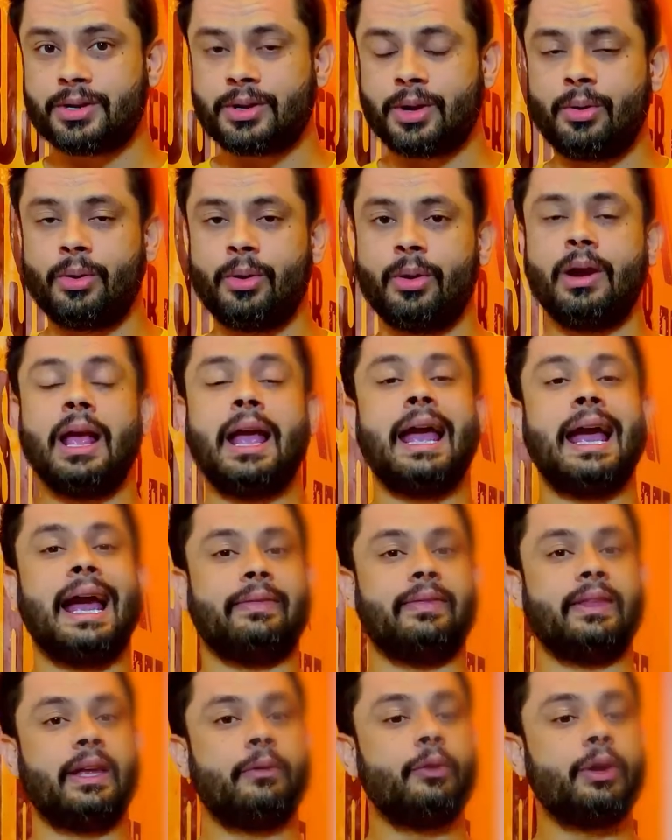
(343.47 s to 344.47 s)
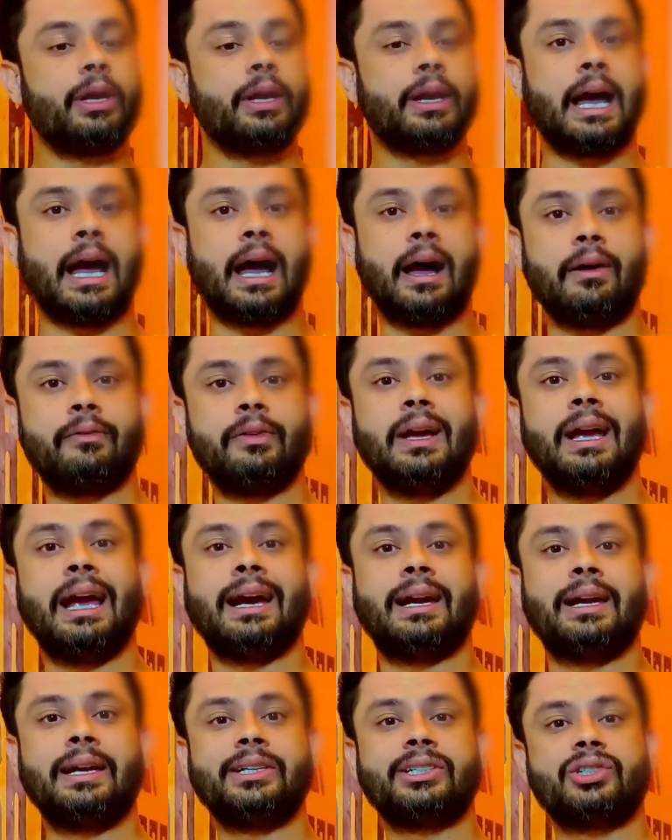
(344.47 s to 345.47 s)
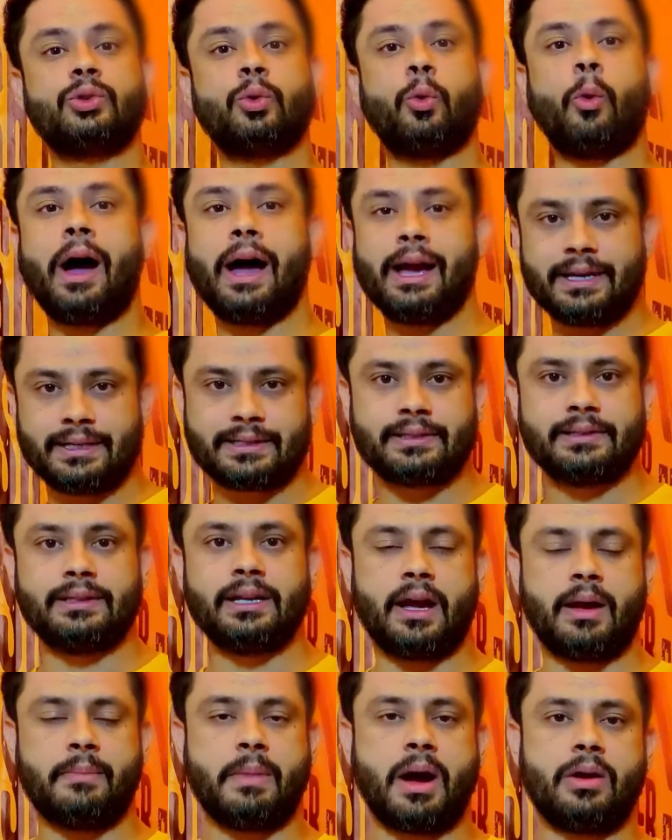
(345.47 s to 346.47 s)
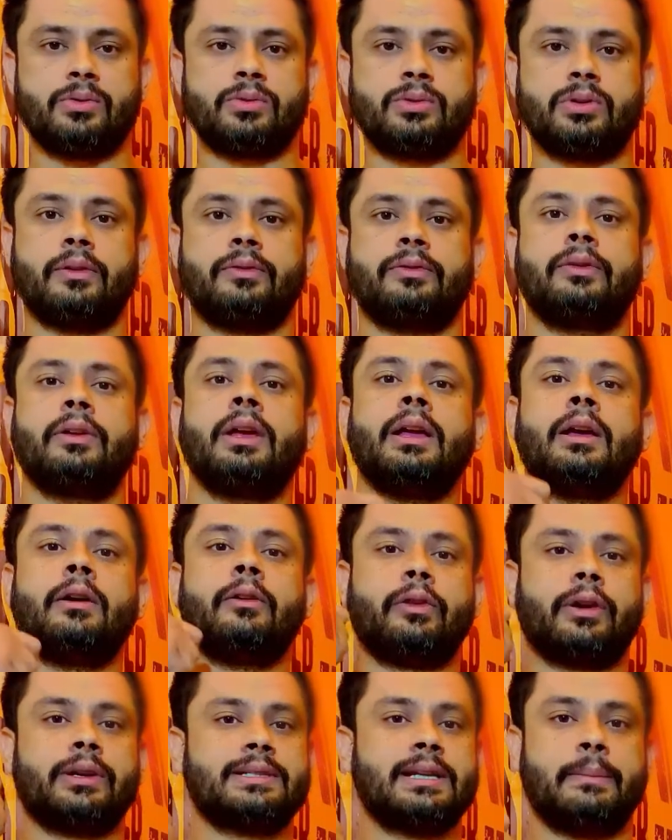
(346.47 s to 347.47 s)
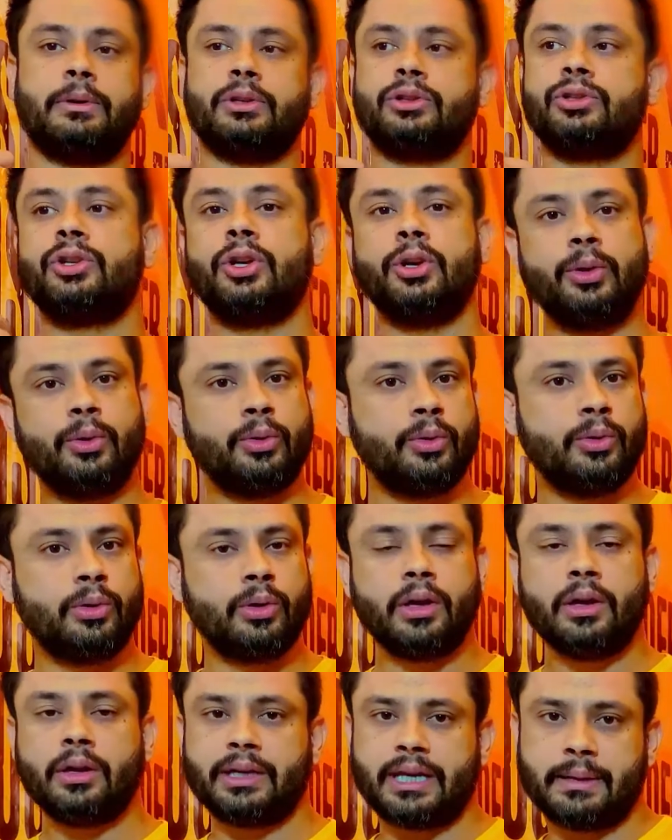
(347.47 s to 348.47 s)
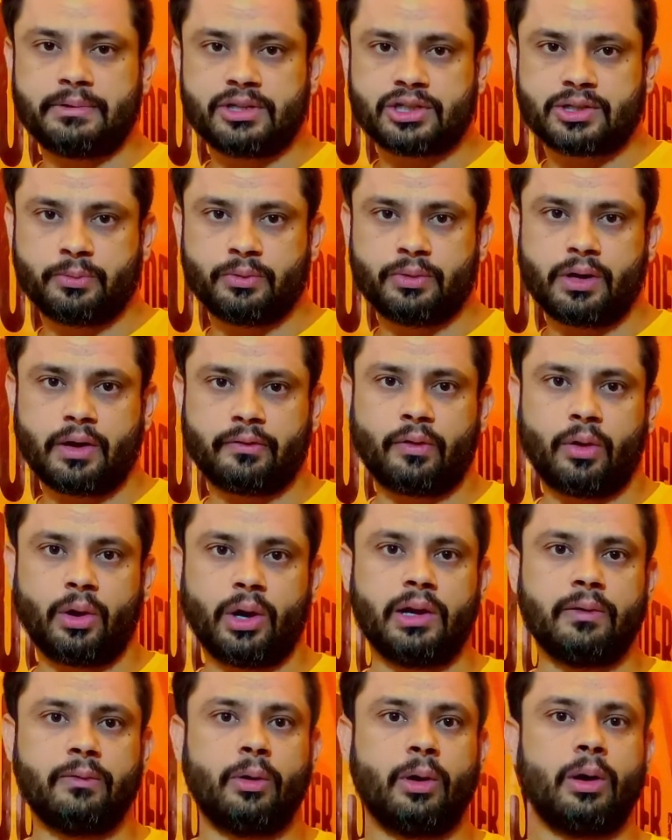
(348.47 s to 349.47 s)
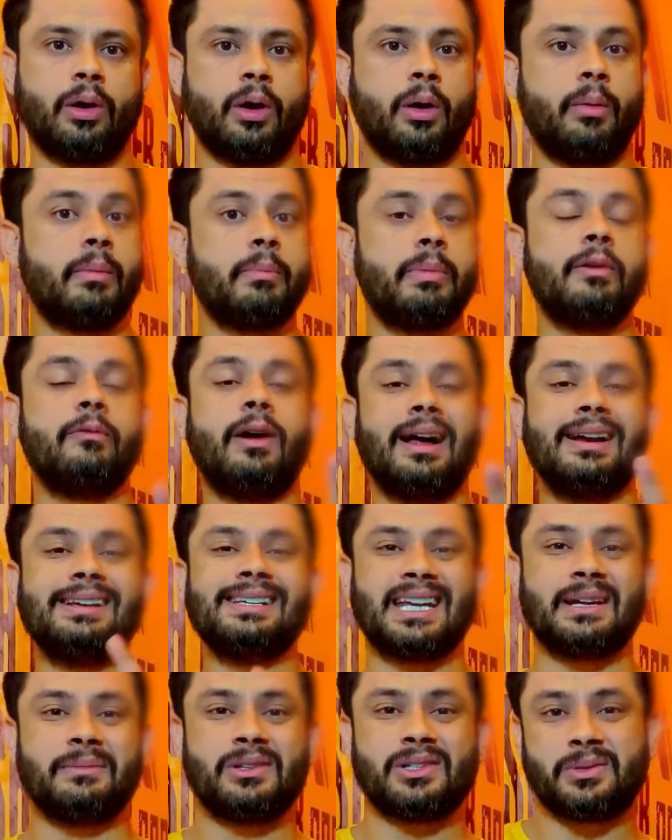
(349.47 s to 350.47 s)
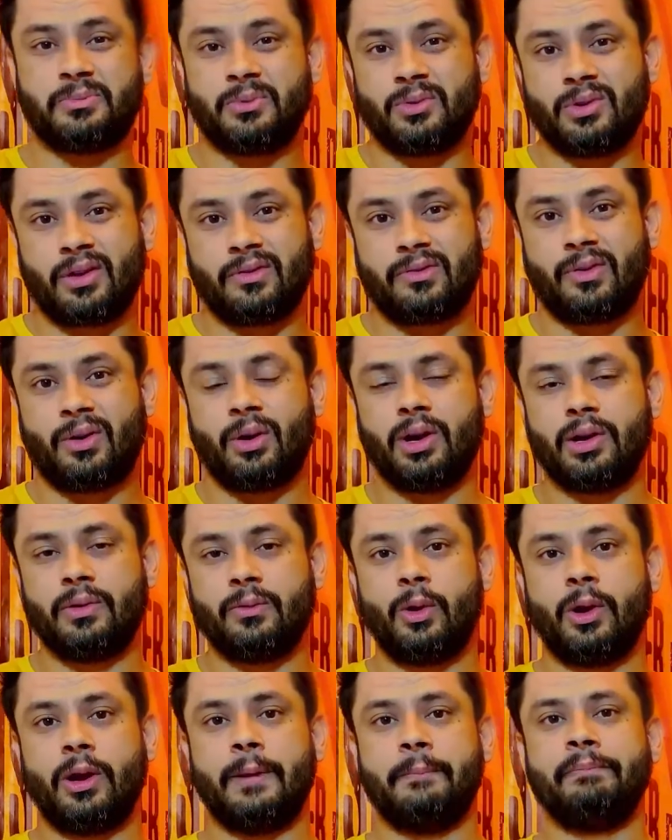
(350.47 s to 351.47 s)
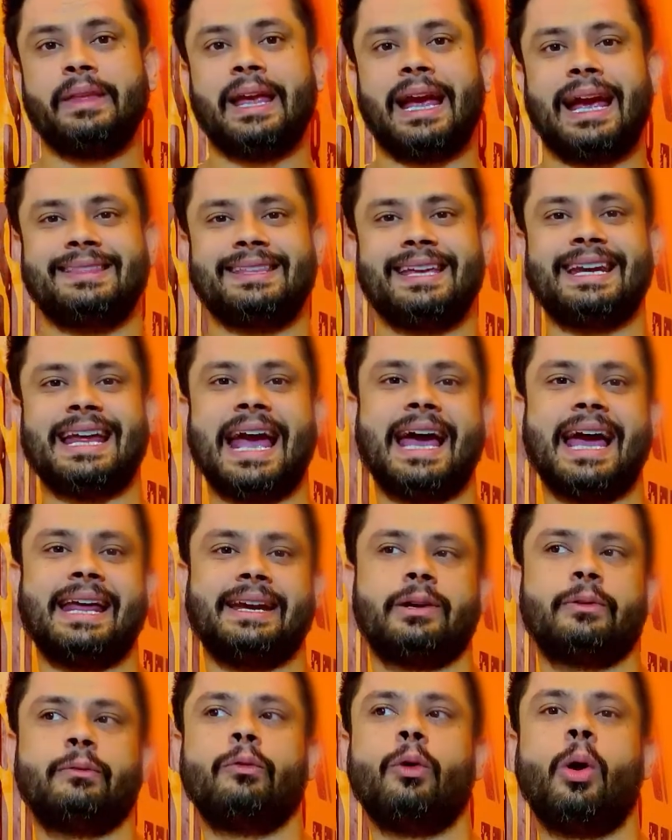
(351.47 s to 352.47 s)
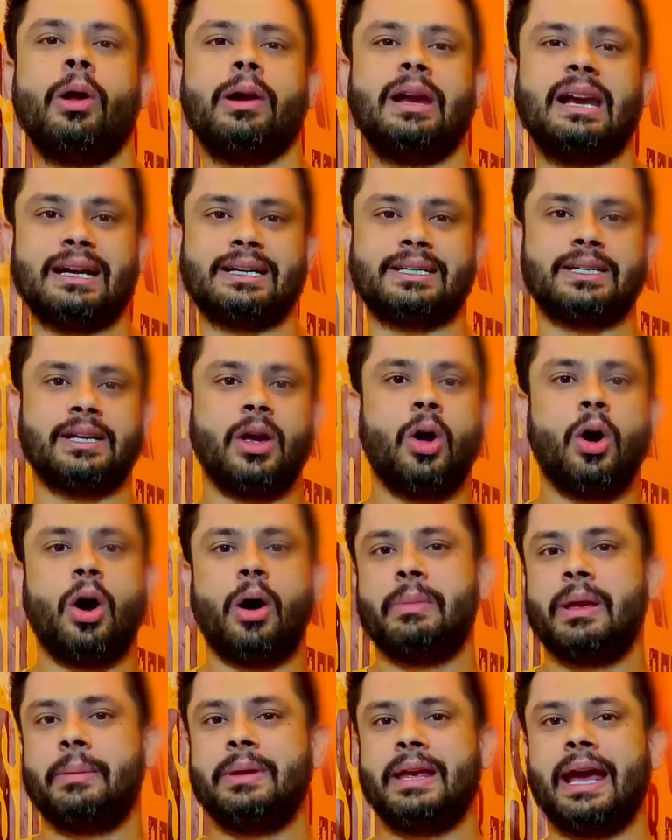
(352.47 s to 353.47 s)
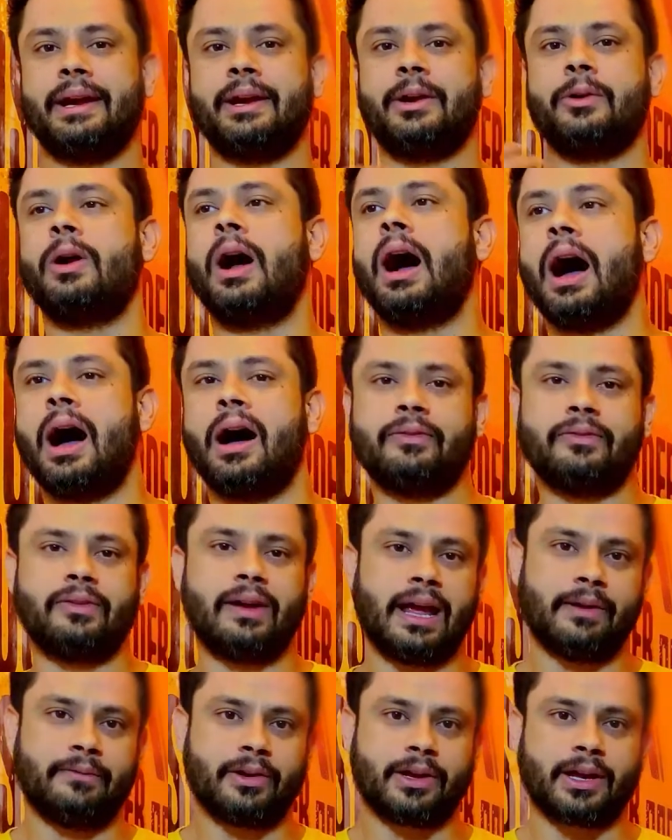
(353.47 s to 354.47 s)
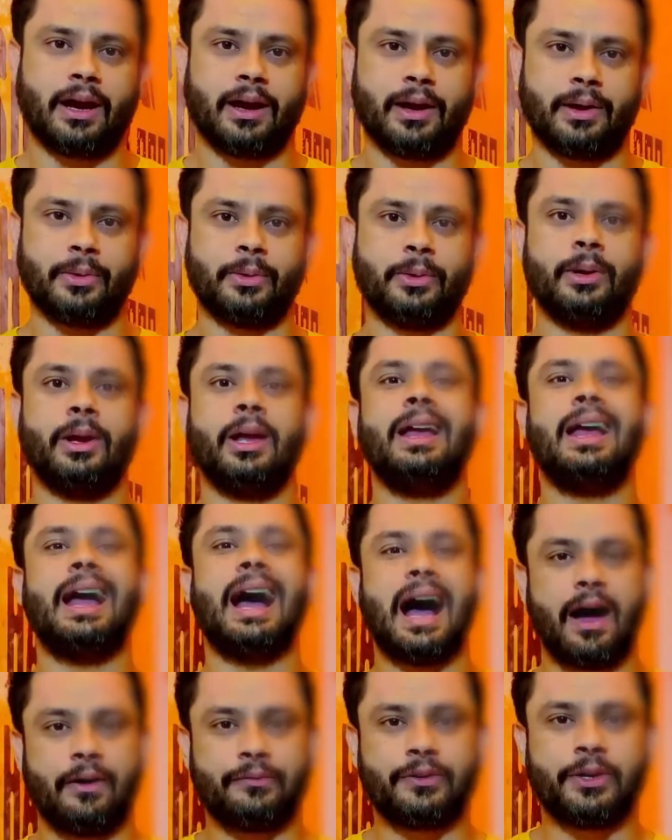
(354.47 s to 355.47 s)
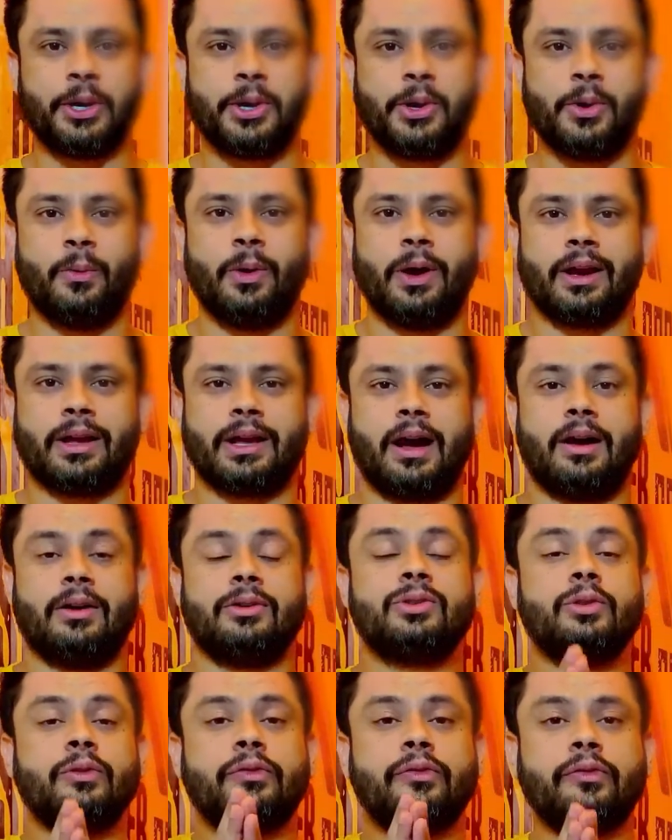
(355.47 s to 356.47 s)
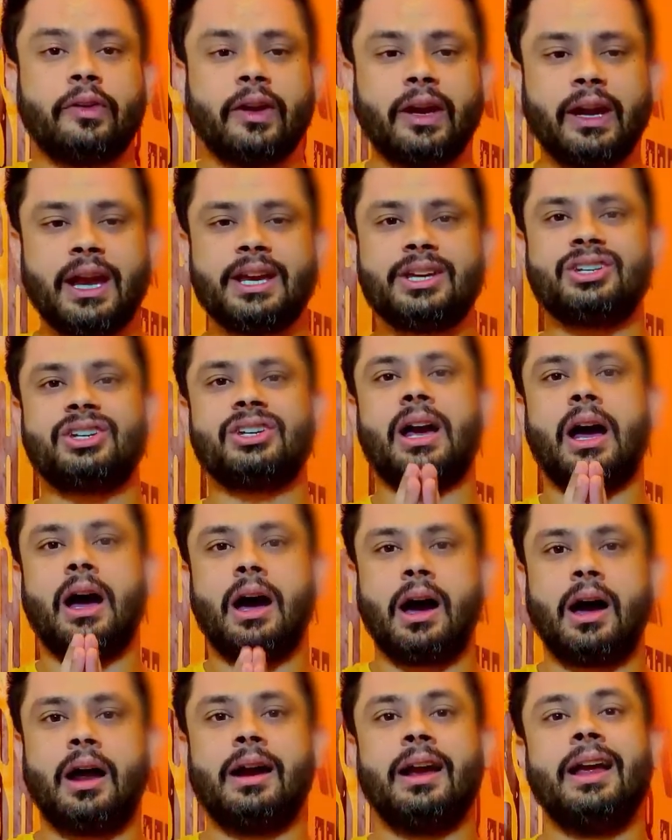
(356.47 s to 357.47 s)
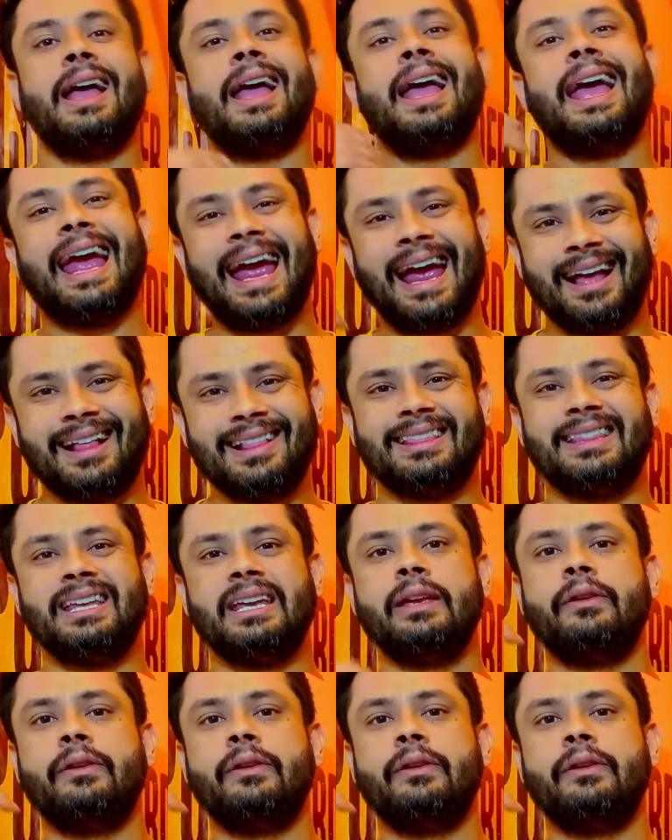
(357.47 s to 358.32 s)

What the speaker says: goal. And then we're gonna have at least twice the amount of, for example, 2 tablespoons of olive oil, or maybe 1 tablespoon of olive oil, and then added walnuts, or maybe added half avocado after your workout to finish our healthy